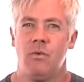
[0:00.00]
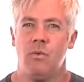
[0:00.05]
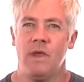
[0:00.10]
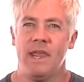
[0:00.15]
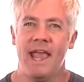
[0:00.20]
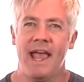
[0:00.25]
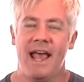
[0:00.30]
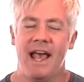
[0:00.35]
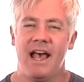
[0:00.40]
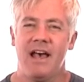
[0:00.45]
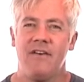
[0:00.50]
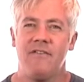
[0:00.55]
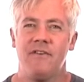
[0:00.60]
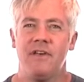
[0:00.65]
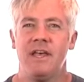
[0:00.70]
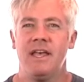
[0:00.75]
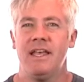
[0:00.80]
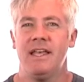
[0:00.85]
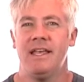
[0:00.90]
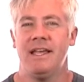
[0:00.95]
We have
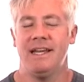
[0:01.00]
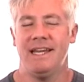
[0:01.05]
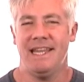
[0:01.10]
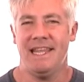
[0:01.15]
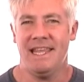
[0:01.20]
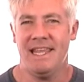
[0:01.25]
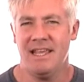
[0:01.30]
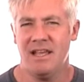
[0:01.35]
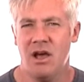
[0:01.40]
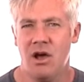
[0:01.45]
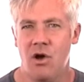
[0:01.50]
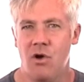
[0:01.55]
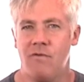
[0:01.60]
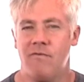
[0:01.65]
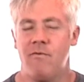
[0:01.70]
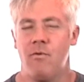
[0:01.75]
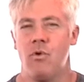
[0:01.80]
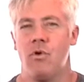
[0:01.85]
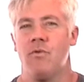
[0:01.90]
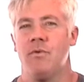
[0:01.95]
an ego
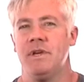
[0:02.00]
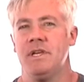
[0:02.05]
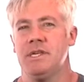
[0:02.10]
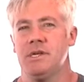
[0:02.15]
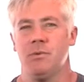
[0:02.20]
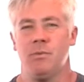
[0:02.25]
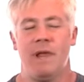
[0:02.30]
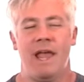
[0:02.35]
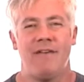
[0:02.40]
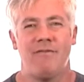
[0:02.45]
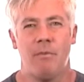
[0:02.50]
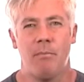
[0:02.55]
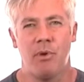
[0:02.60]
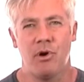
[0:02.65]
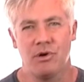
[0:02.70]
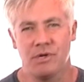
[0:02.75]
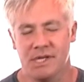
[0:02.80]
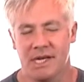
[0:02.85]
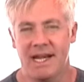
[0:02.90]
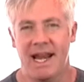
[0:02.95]
for a reason. We have a
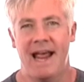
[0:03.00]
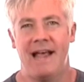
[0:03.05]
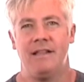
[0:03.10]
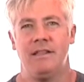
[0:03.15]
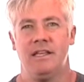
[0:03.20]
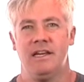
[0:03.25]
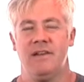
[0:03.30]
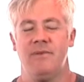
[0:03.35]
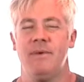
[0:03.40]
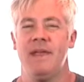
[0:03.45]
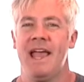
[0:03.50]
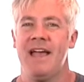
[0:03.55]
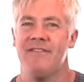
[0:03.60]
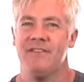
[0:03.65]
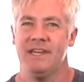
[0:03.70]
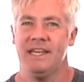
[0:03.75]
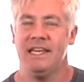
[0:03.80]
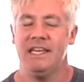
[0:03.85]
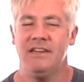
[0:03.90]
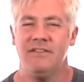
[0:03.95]
personality. We
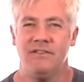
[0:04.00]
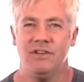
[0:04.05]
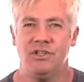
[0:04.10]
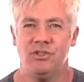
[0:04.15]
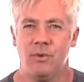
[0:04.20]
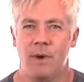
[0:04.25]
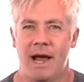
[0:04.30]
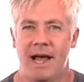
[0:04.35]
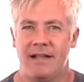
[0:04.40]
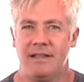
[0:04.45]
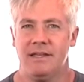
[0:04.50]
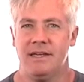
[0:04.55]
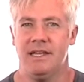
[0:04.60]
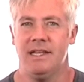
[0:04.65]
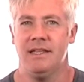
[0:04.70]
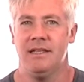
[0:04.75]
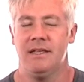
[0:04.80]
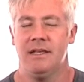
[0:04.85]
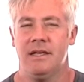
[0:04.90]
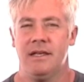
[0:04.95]
have an
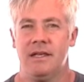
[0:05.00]
individuality.